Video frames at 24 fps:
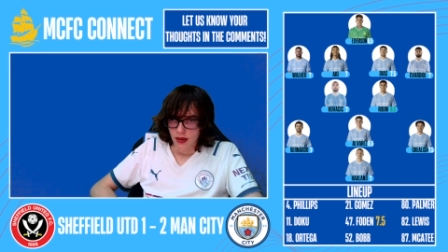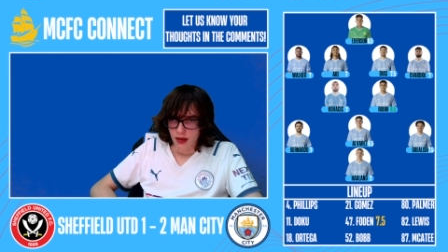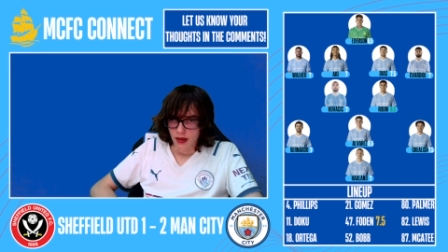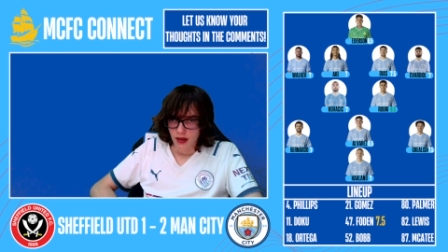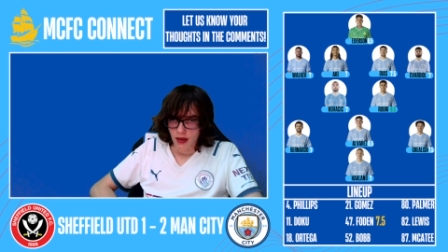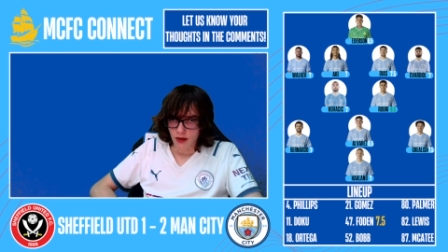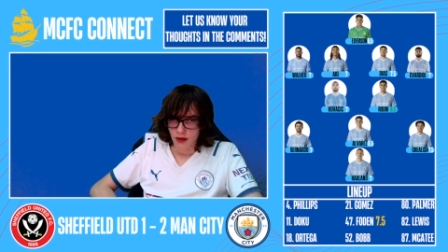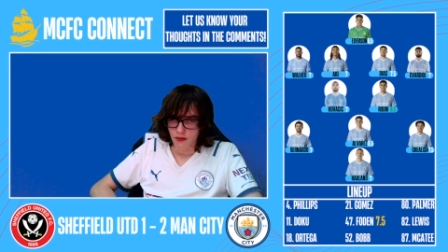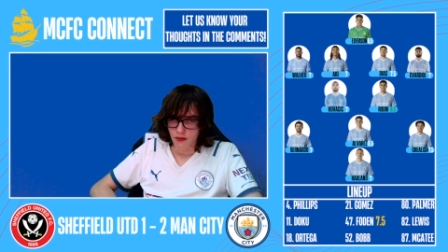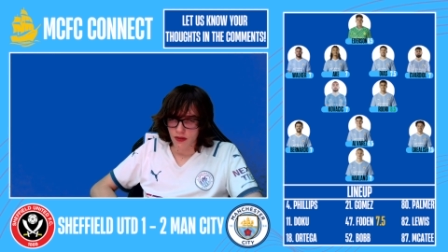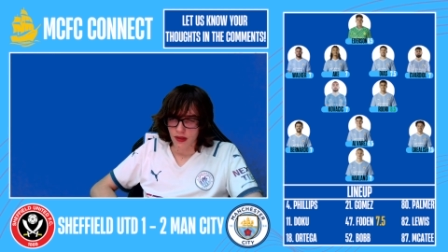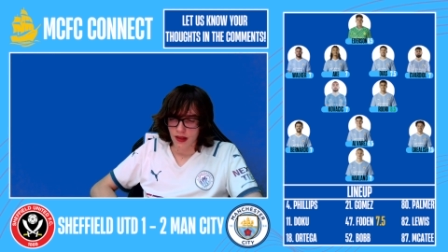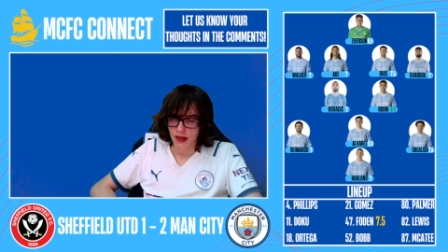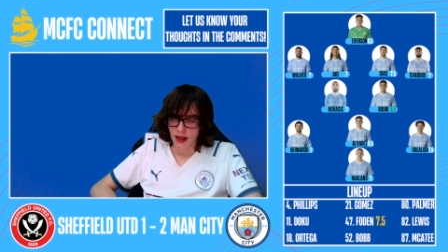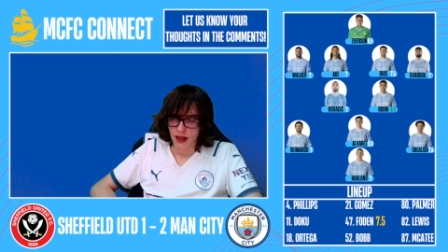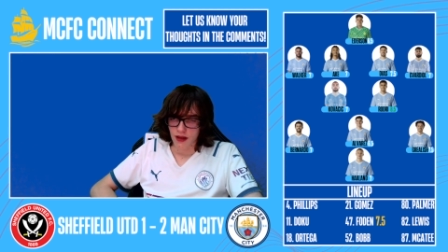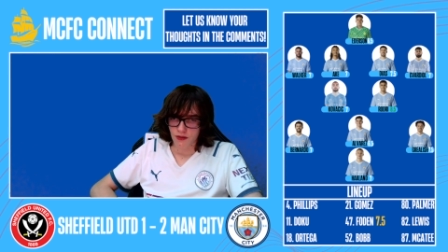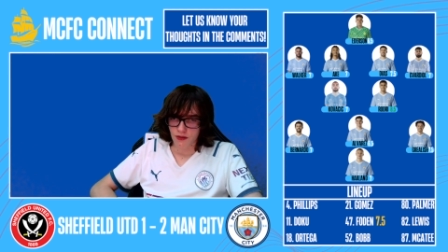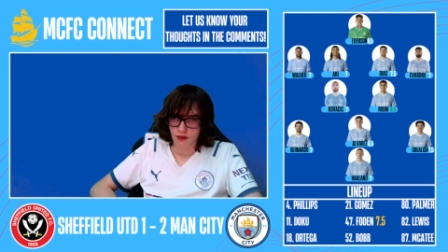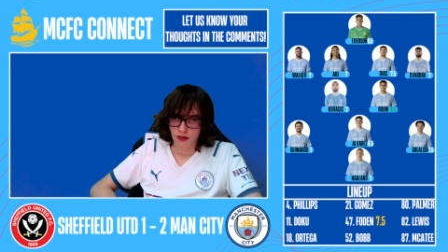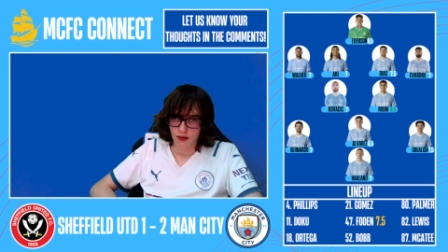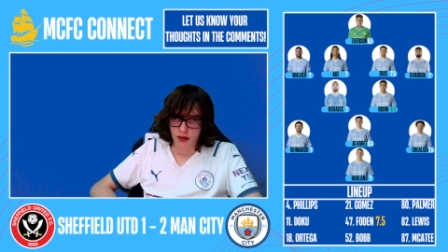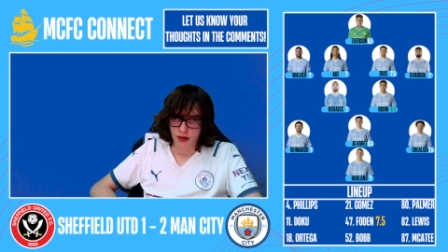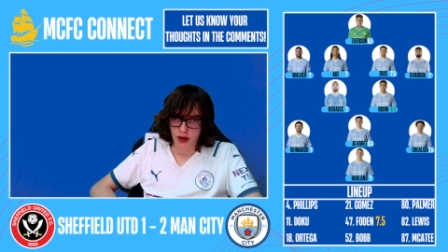other than that, I
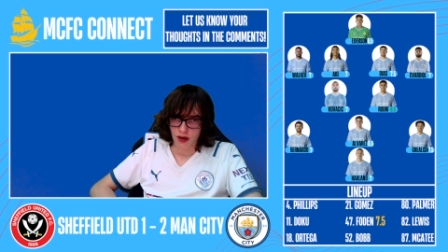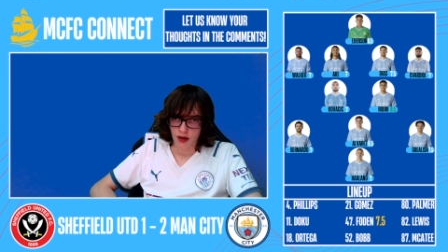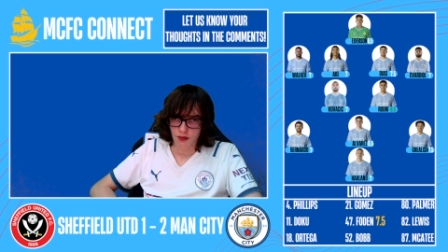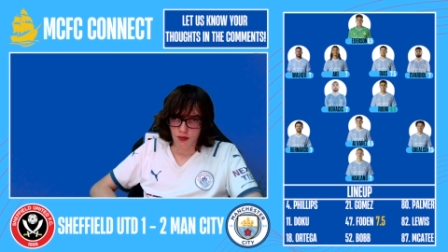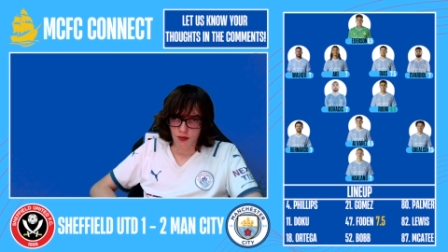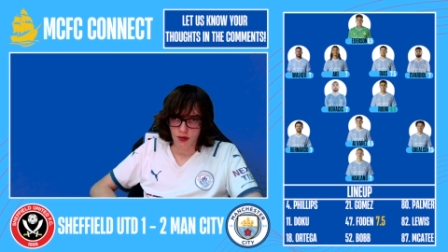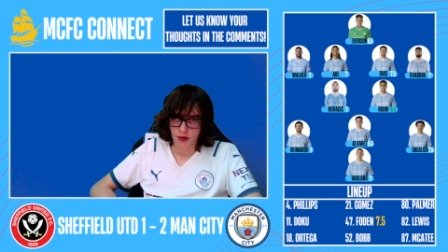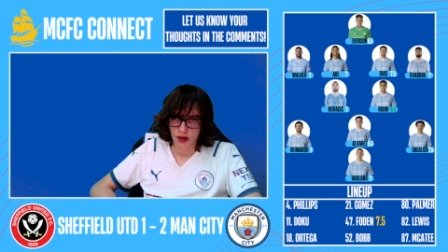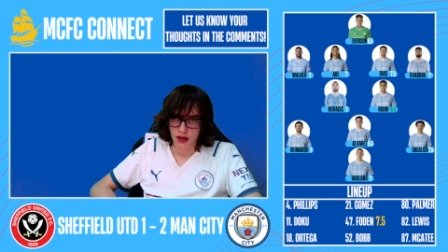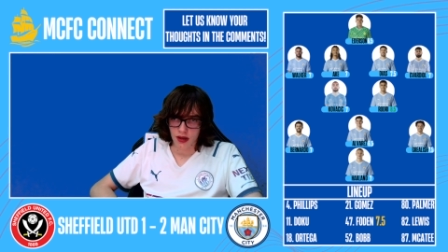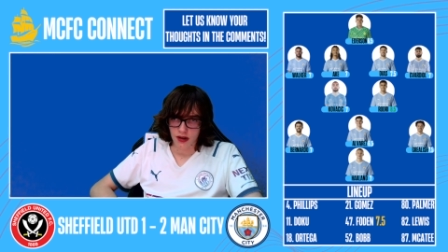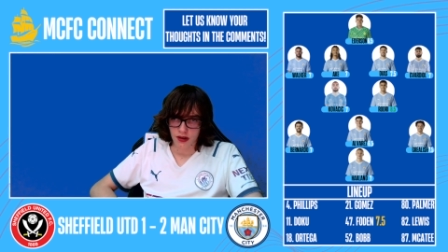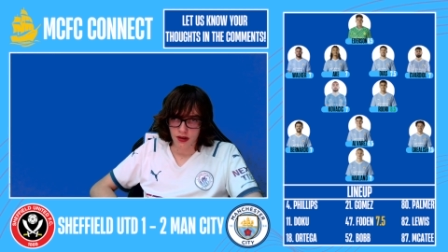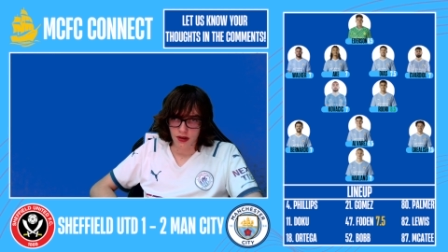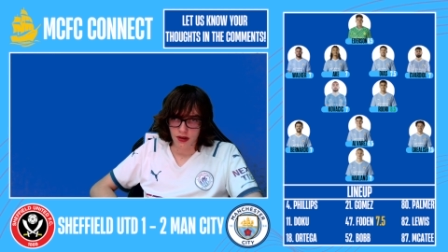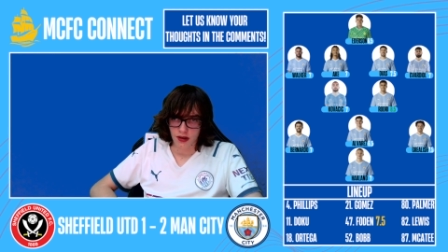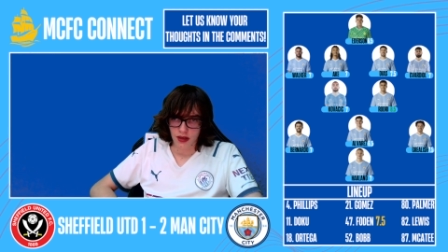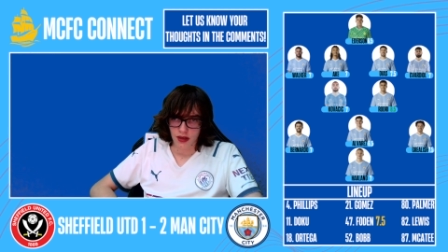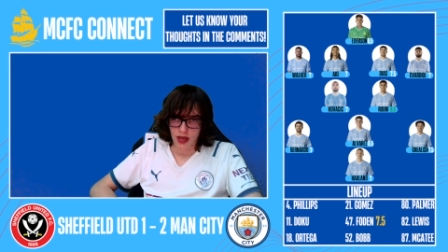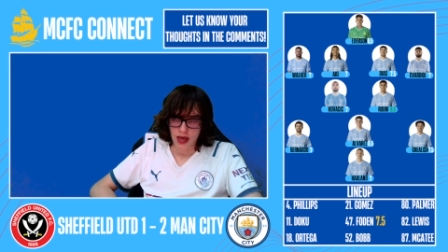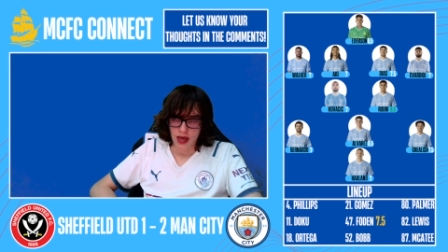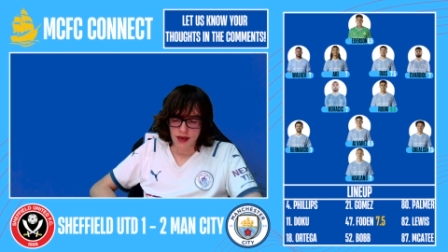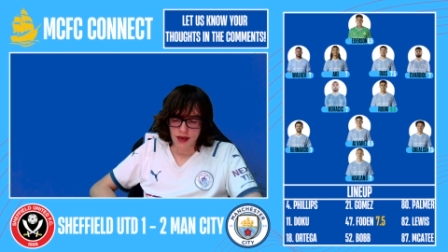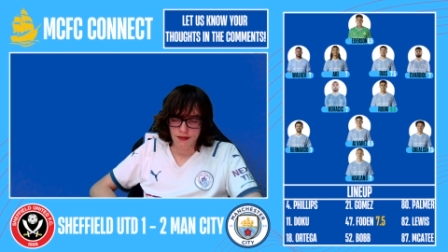thought Kyle Walker had a good
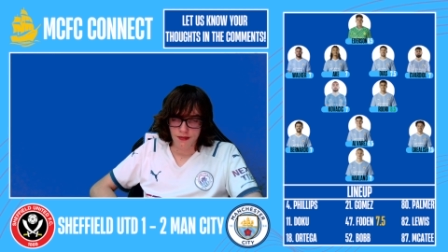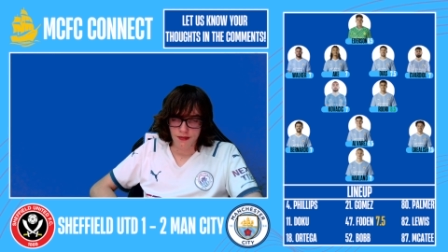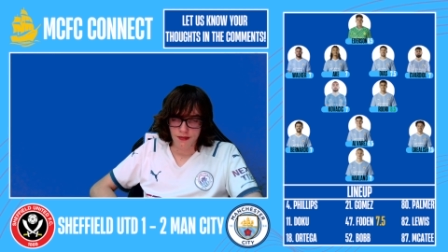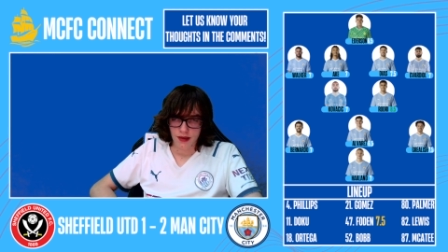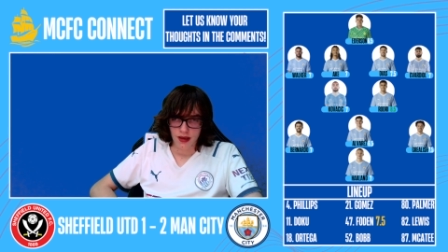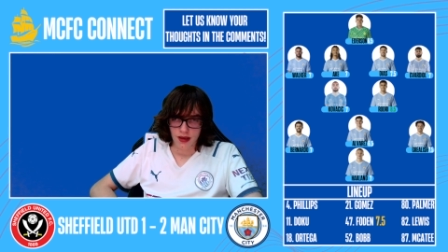game.